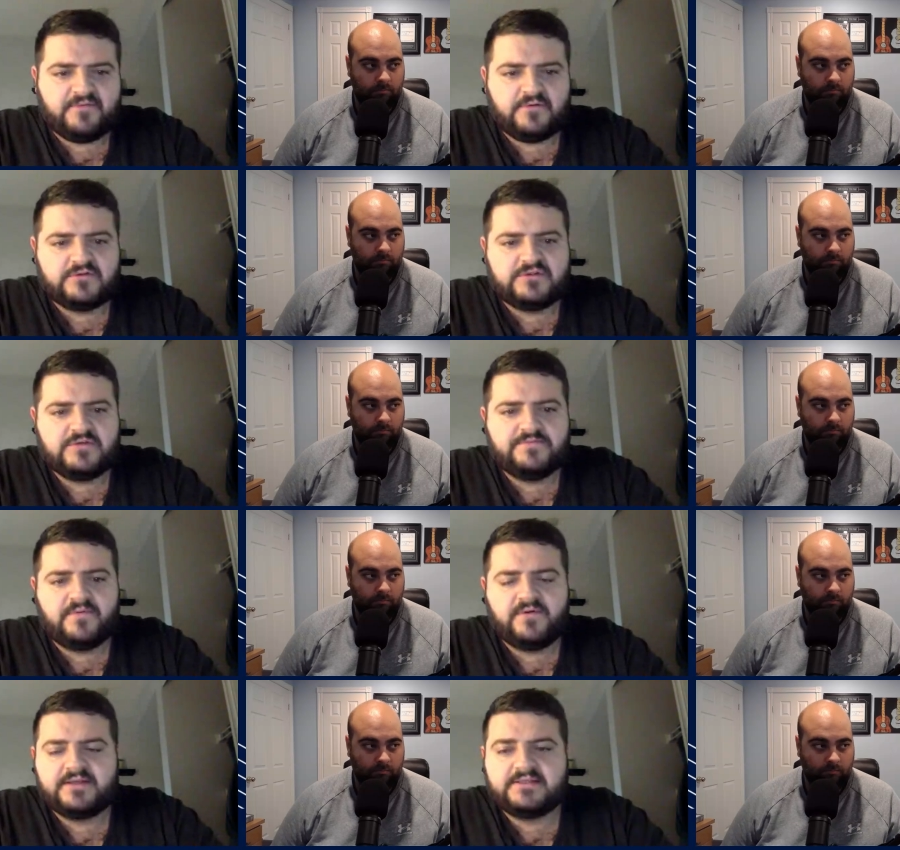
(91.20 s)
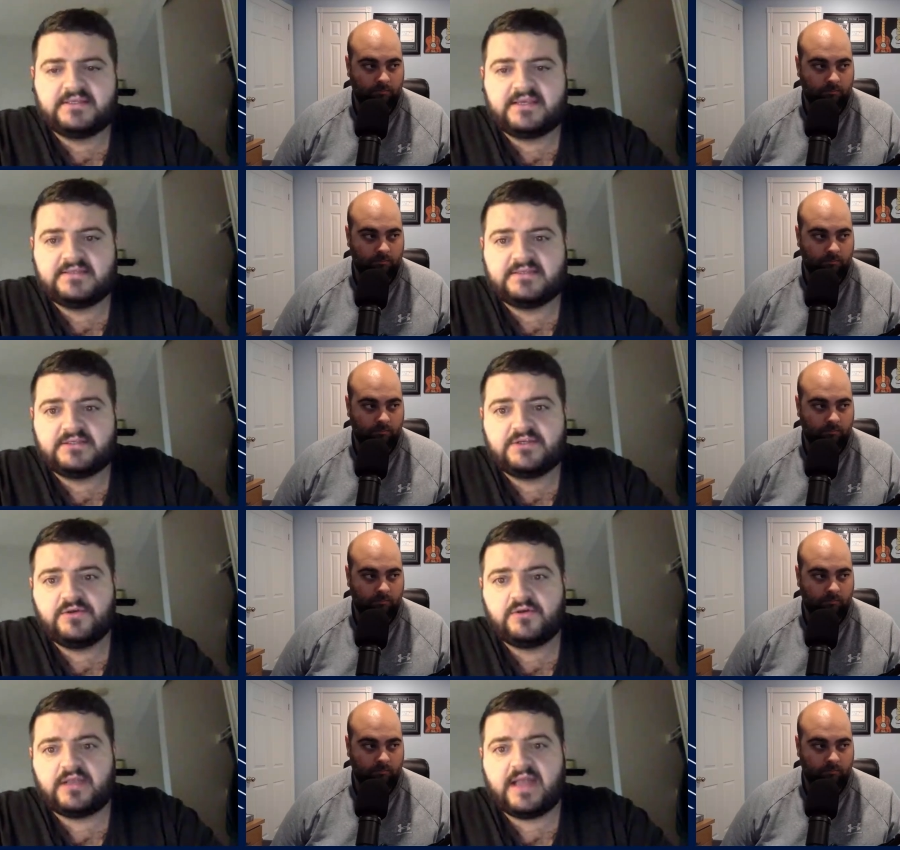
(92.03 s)
Speaker 1: full two points against the New
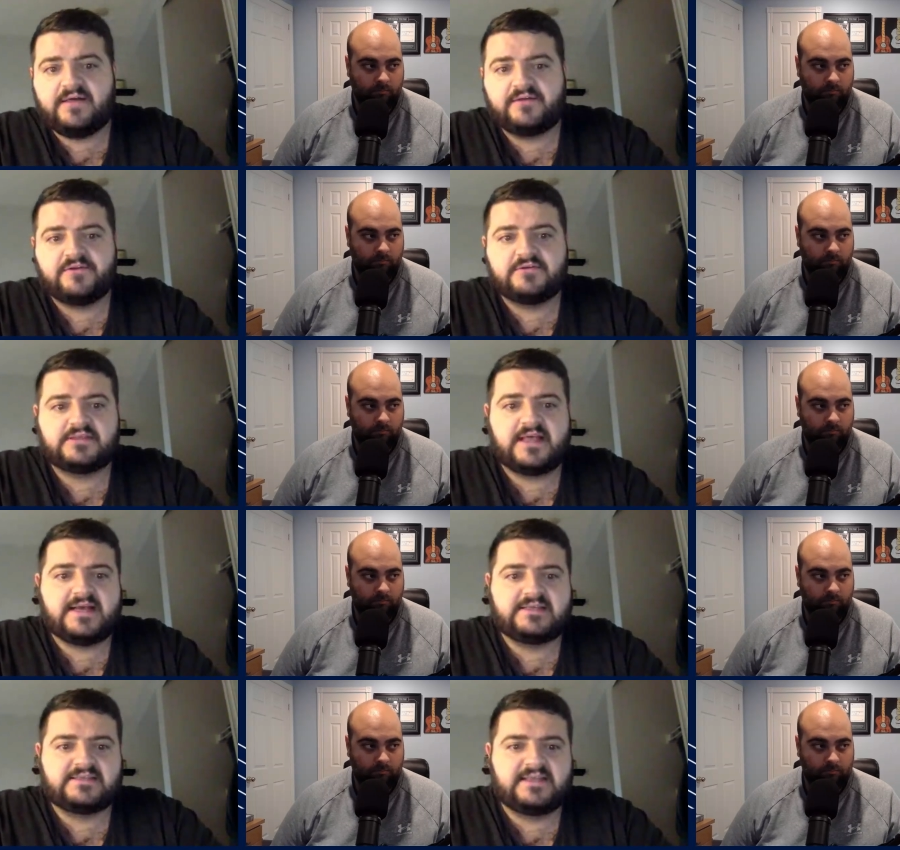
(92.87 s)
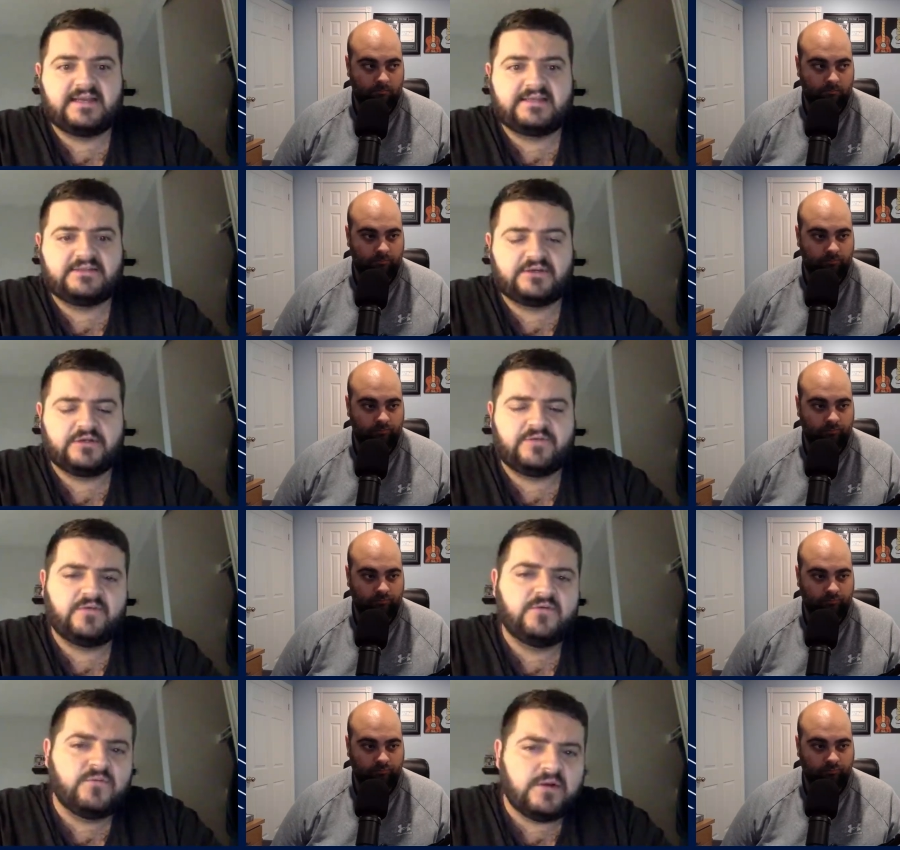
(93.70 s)
York Islanders last night. Took a
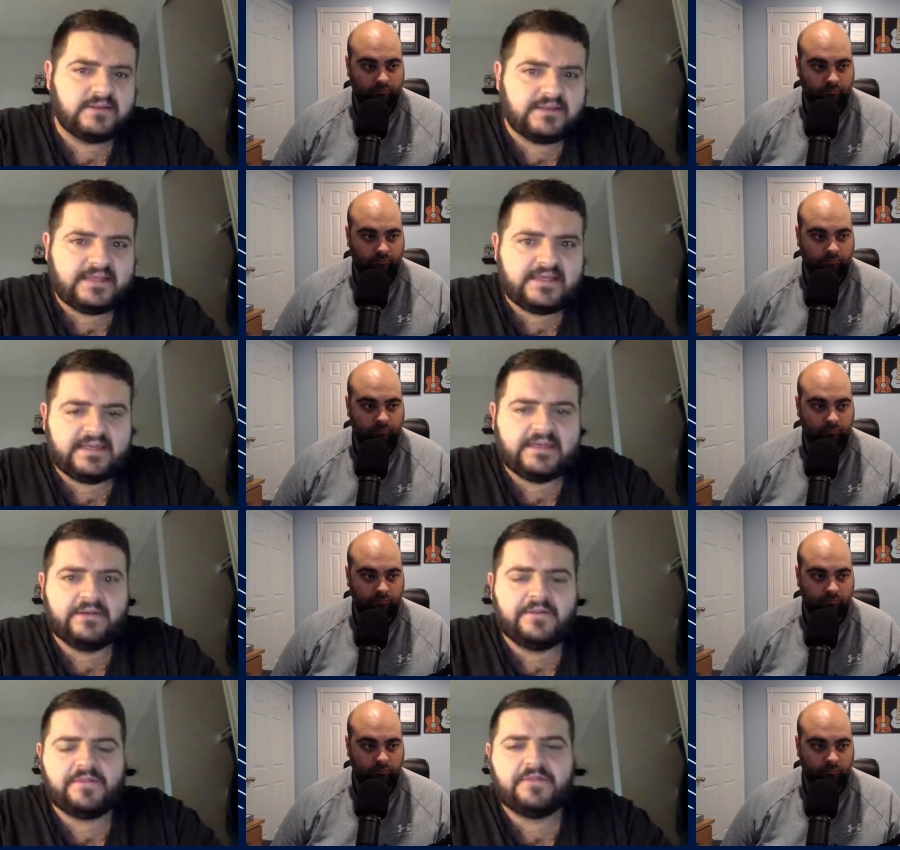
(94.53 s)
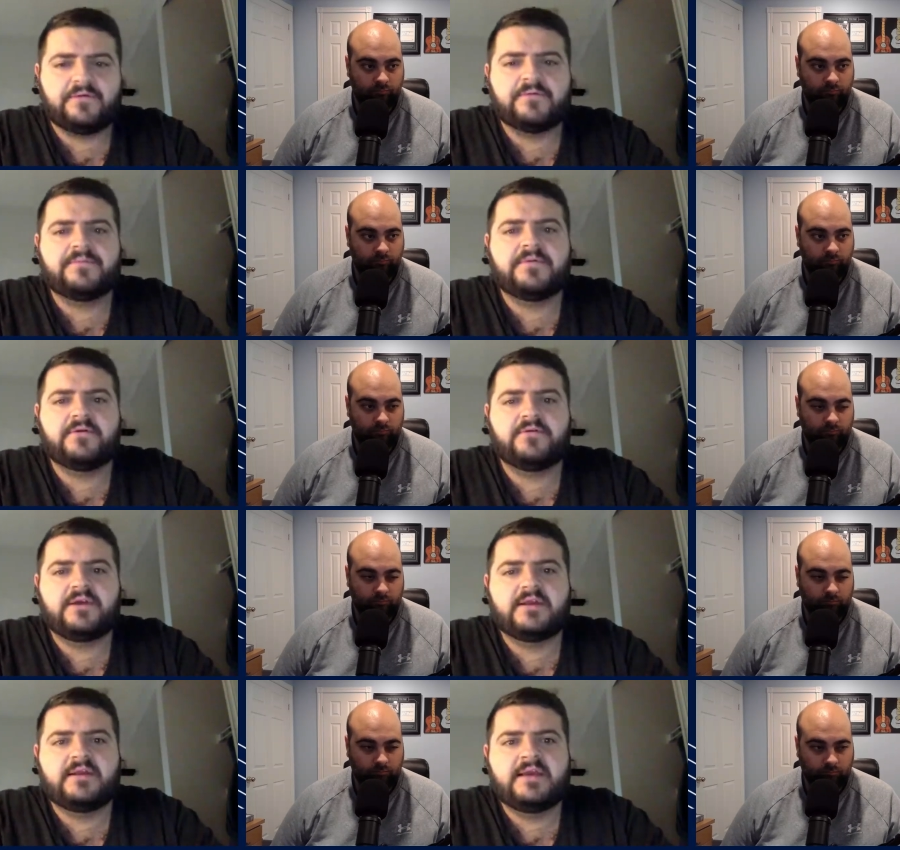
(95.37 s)
2 1 lead into the third
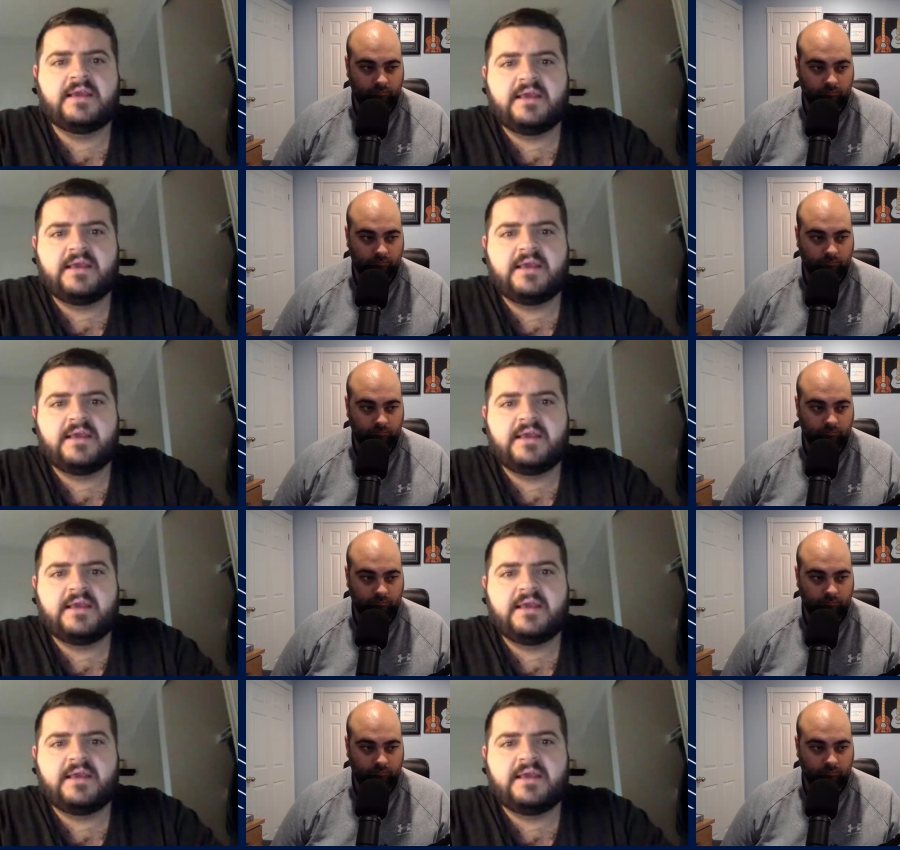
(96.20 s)
period.